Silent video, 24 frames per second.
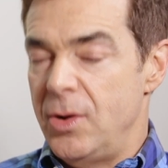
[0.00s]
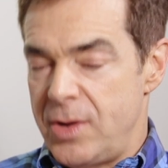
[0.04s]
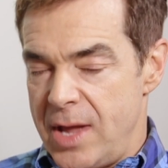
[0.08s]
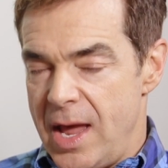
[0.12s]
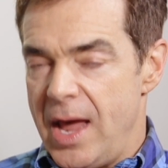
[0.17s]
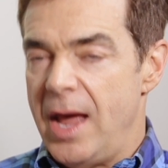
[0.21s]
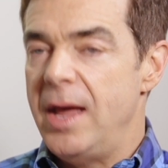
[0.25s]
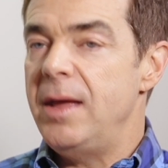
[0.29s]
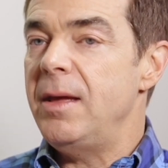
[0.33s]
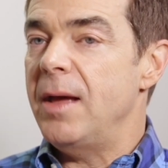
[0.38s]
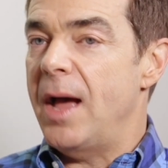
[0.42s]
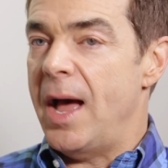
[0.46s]

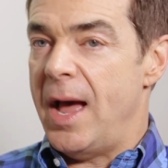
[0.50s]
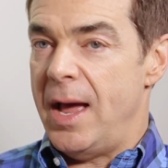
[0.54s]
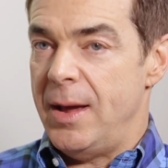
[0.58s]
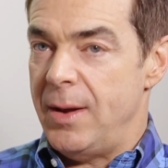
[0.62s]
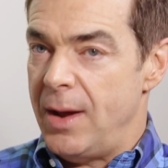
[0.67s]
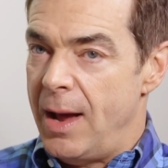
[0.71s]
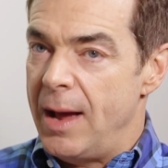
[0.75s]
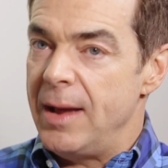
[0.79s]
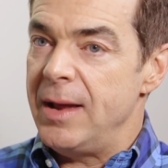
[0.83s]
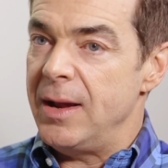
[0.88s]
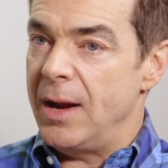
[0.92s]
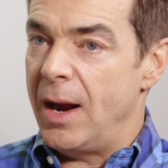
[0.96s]
Okay,
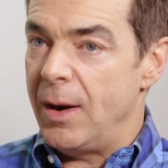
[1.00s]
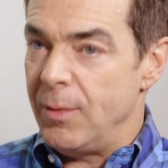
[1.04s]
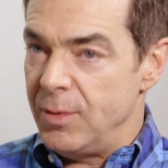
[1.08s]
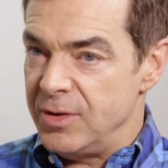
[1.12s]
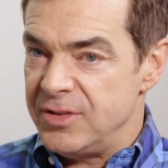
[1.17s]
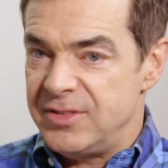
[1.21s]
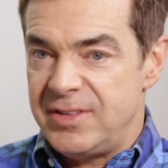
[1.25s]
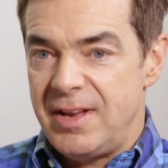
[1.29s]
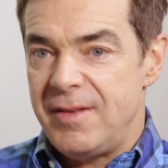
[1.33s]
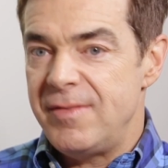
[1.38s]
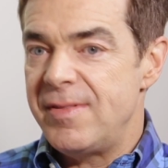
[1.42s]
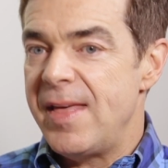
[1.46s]
I
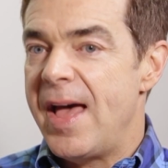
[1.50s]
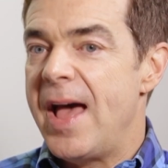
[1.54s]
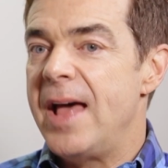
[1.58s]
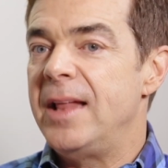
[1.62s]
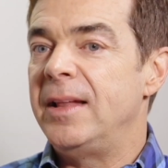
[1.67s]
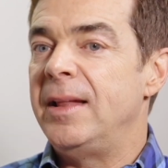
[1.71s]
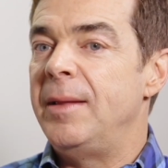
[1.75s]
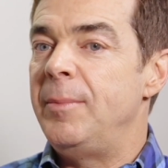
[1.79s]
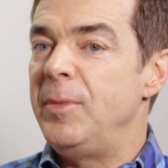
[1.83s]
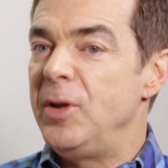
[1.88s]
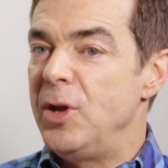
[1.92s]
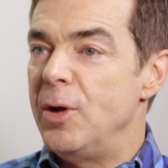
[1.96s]
received
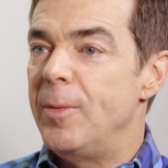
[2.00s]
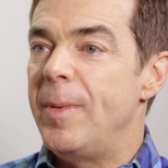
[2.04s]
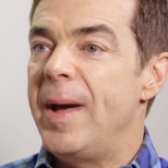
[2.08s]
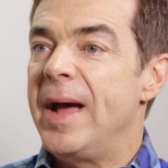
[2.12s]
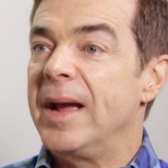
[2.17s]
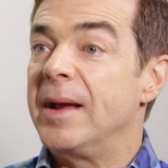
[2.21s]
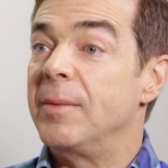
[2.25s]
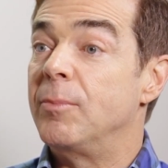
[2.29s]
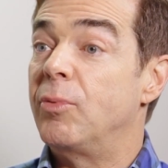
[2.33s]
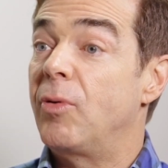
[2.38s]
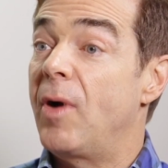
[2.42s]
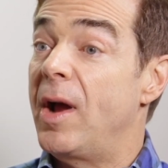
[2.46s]
that. Let me go
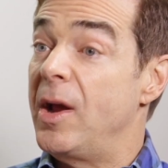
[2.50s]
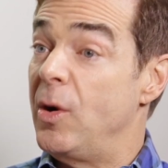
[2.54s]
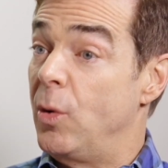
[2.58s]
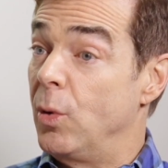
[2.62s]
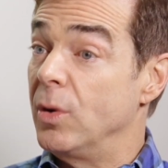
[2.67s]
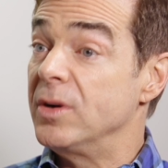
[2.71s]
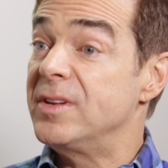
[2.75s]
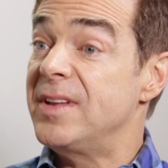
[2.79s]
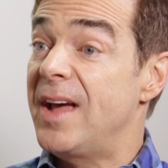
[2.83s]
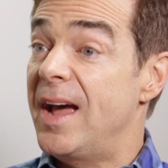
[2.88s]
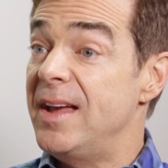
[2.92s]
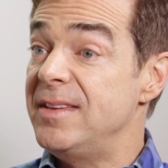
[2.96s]
back and
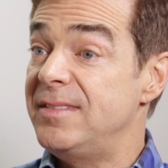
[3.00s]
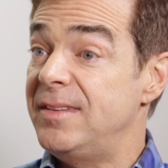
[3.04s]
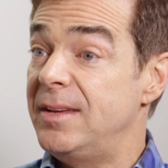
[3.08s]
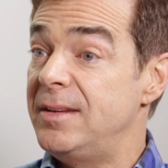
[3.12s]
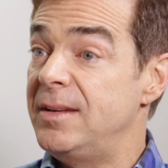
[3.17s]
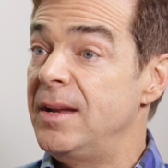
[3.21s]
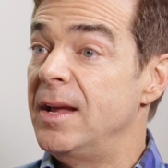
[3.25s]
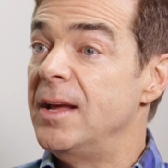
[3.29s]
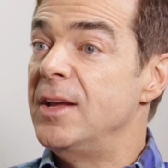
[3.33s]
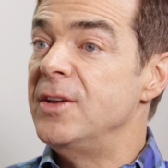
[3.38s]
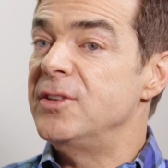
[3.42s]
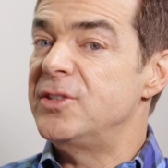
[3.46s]

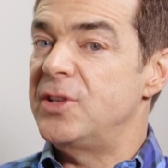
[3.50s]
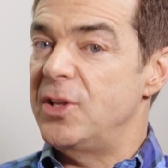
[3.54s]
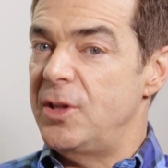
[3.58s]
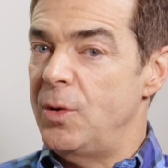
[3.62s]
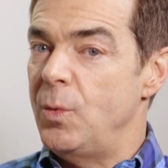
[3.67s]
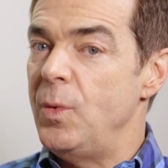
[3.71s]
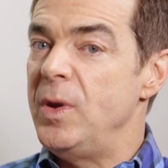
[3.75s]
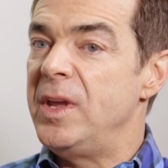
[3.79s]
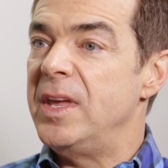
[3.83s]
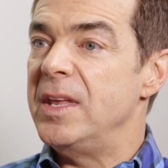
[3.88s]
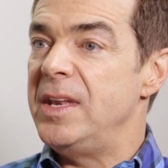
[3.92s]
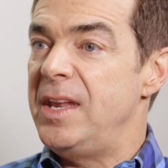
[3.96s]
prioritize it,
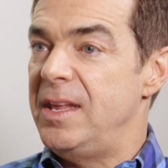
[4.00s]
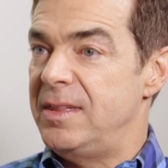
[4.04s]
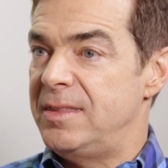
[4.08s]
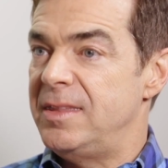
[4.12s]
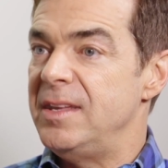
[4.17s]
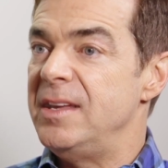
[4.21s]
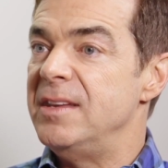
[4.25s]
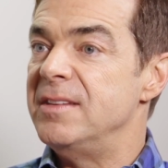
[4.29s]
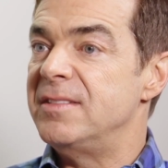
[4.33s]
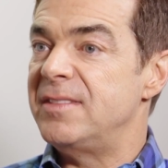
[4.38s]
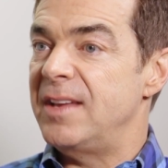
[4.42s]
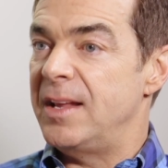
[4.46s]
so that we can
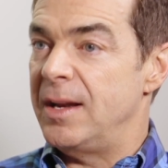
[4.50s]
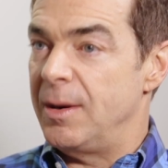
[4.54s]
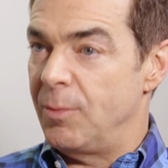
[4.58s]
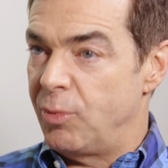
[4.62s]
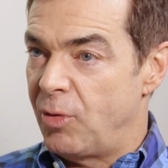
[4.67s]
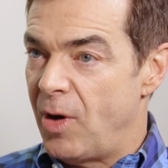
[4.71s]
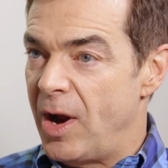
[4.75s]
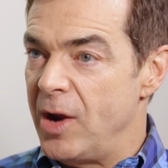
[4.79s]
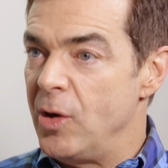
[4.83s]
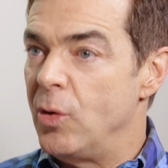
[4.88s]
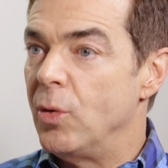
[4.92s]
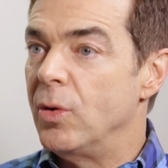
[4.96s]
hit these
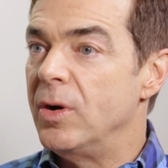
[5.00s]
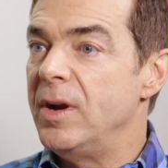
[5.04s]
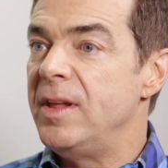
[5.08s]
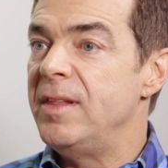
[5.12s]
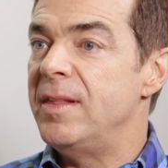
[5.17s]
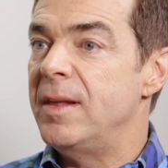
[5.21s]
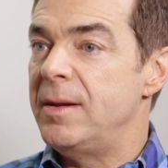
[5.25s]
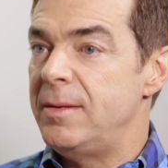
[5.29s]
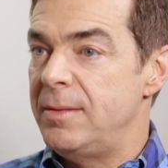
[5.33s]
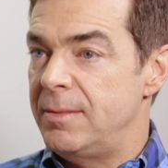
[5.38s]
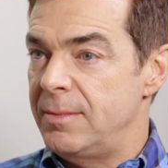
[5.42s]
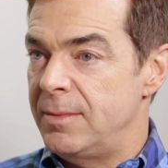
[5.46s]
in a
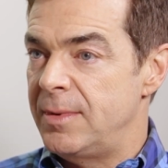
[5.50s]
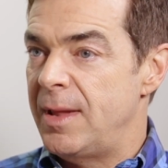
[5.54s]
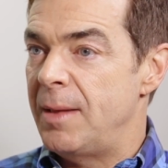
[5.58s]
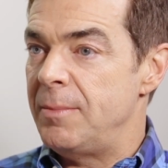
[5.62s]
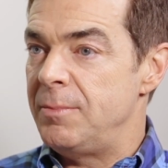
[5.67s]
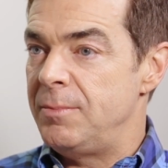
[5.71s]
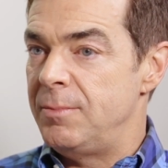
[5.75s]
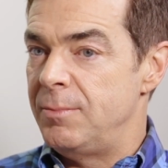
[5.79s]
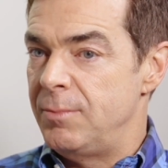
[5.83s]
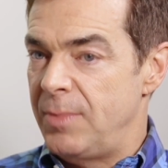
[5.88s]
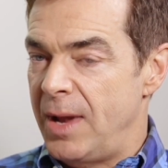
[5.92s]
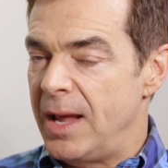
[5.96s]
priority
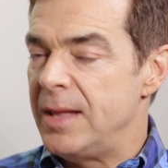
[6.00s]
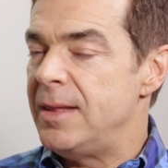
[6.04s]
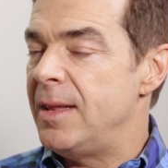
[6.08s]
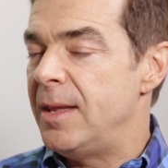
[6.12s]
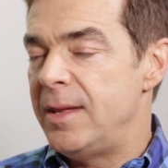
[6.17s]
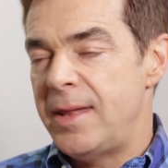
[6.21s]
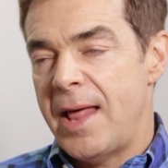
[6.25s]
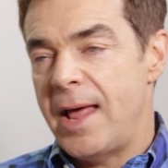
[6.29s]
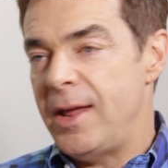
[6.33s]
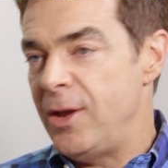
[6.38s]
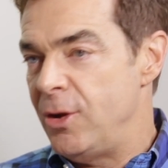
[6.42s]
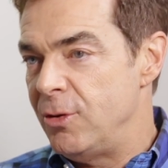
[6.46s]
that,
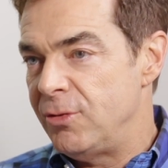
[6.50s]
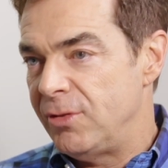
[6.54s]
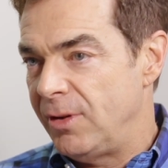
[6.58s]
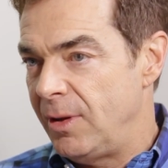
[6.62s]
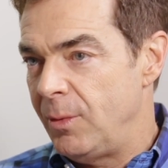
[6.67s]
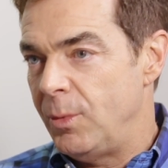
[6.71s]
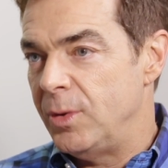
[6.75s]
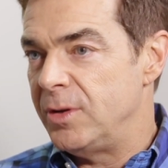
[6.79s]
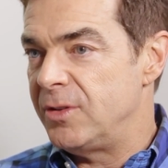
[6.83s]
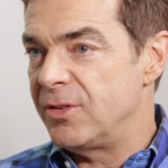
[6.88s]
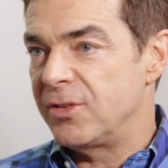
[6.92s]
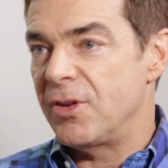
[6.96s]
and then that
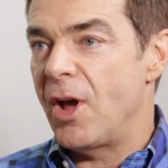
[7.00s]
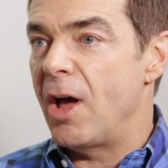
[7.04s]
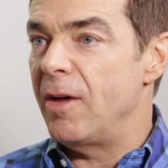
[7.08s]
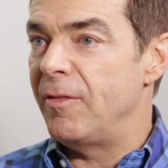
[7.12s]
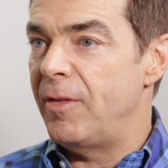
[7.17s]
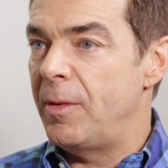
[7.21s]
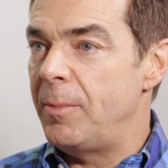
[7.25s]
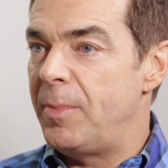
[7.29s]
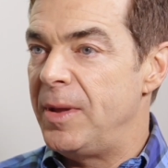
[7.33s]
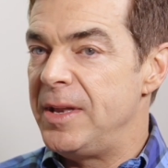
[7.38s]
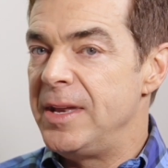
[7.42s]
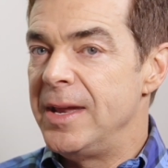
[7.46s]
usually would
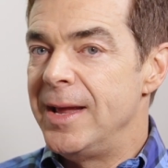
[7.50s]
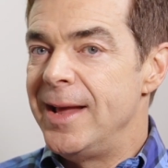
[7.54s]
solve it.